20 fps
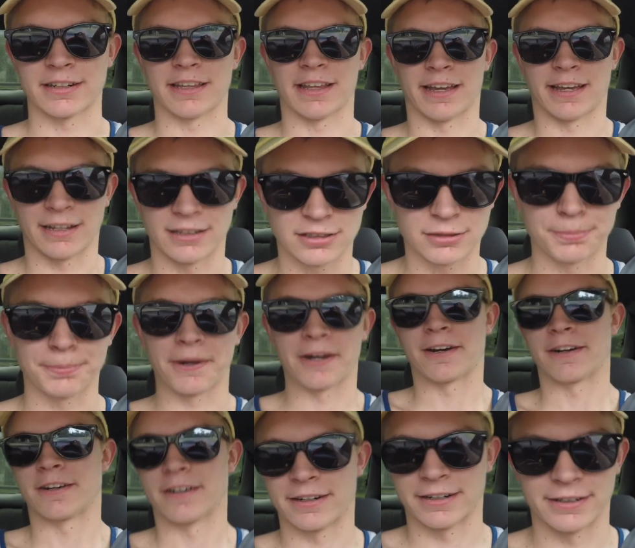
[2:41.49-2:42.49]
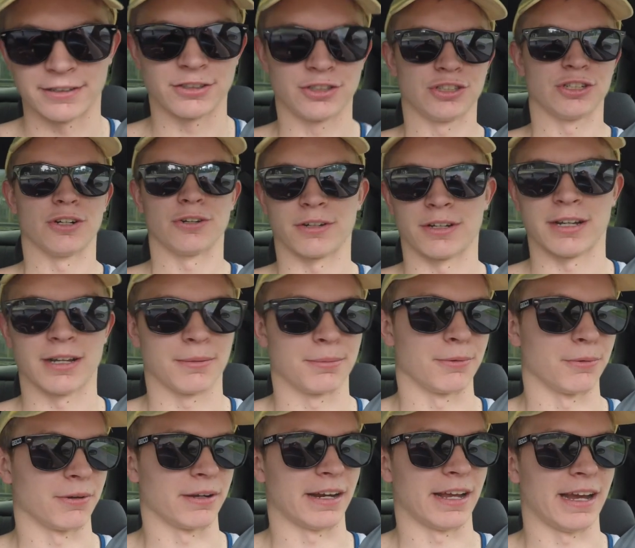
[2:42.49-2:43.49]
gonna like sputter and choke up
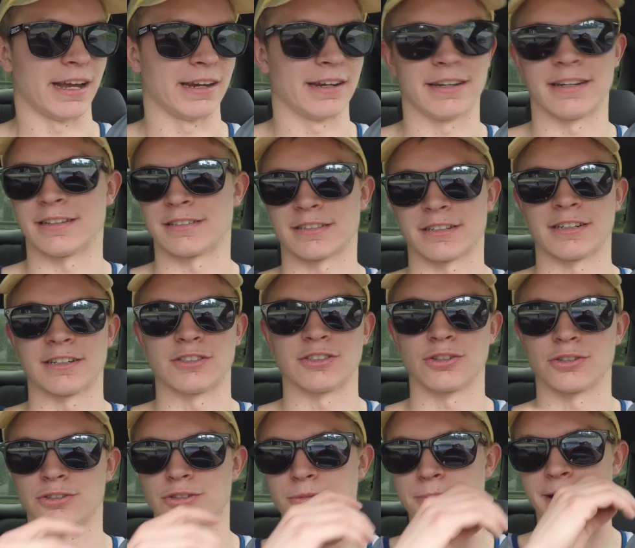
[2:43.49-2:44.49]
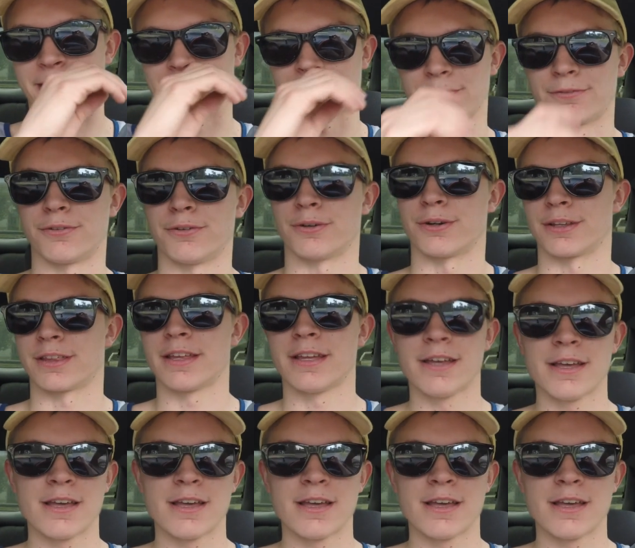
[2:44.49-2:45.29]
and whatnot, and it's gonna jolt you back and forth.